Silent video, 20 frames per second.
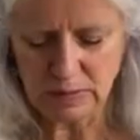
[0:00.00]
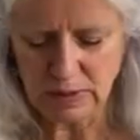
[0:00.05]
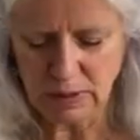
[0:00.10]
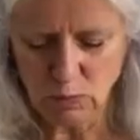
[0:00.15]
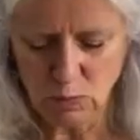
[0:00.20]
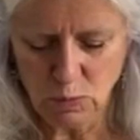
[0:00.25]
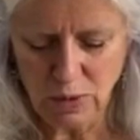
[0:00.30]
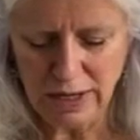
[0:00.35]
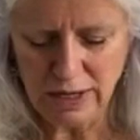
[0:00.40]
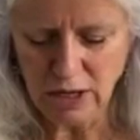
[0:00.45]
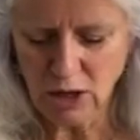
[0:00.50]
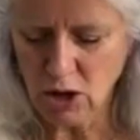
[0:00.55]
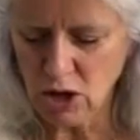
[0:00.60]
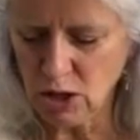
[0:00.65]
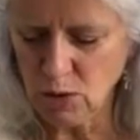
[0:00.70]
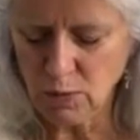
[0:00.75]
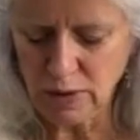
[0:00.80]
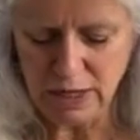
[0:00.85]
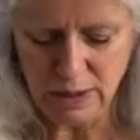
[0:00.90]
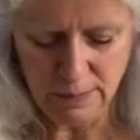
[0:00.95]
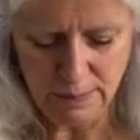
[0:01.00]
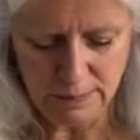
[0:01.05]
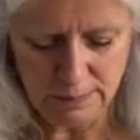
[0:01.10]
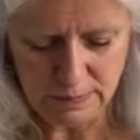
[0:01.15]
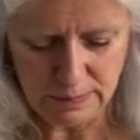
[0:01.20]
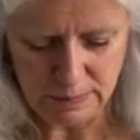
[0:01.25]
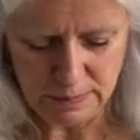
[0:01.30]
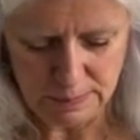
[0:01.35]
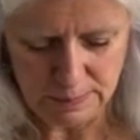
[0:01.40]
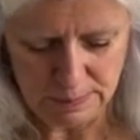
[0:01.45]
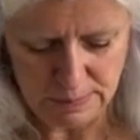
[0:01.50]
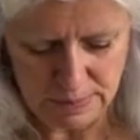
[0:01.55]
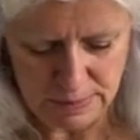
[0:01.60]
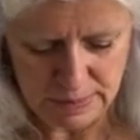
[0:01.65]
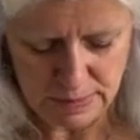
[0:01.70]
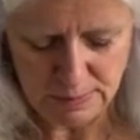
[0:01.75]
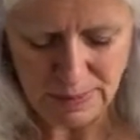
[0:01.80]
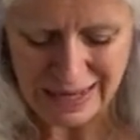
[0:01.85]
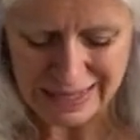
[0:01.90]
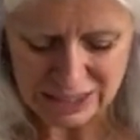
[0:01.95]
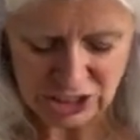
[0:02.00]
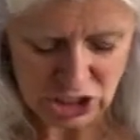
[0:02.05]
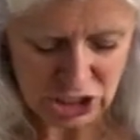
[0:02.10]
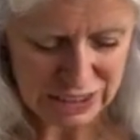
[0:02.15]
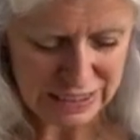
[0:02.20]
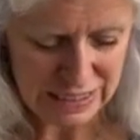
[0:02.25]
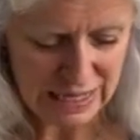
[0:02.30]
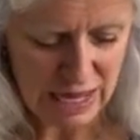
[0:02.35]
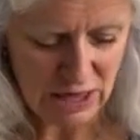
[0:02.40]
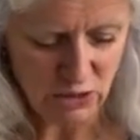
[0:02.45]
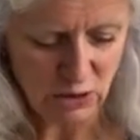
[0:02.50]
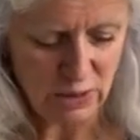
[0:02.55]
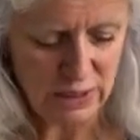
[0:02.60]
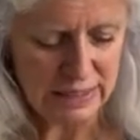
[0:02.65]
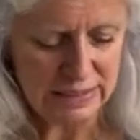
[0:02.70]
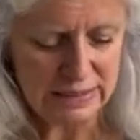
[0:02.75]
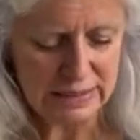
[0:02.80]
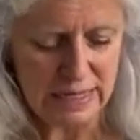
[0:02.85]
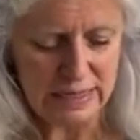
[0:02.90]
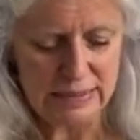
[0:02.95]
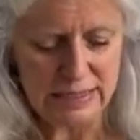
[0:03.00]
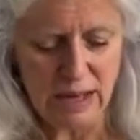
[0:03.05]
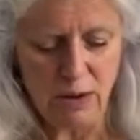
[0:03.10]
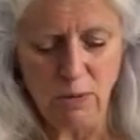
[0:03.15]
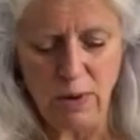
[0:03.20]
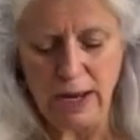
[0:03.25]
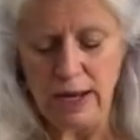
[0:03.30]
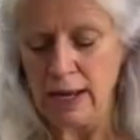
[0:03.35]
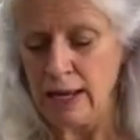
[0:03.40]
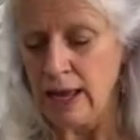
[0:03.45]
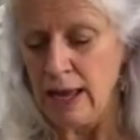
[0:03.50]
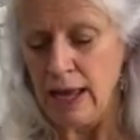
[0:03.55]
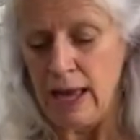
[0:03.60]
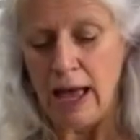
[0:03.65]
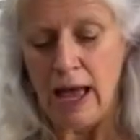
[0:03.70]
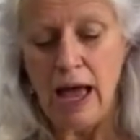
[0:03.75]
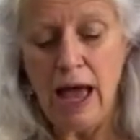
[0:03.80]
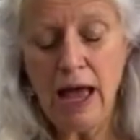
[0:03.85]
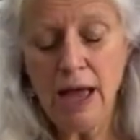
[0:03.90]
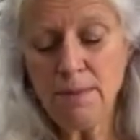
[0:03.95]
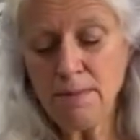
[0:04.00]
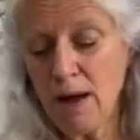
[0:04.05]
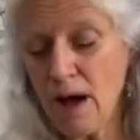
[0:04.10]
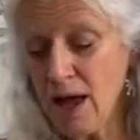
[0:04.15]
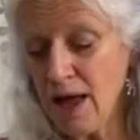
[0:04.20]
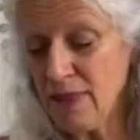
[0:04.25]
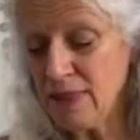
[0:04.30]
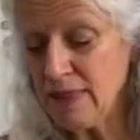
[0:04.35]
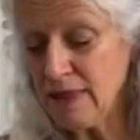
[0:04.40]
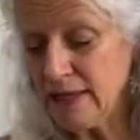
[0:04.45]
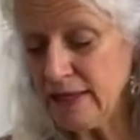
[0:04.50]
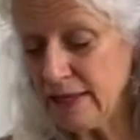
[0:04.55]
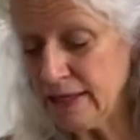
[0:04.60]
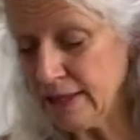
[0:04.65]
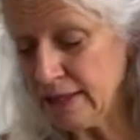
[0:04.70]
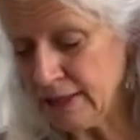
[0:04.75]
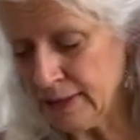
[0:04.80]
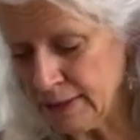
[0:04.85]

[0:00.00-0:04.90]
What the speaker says: what do you call it, when you pinch it together and it stays that way. On the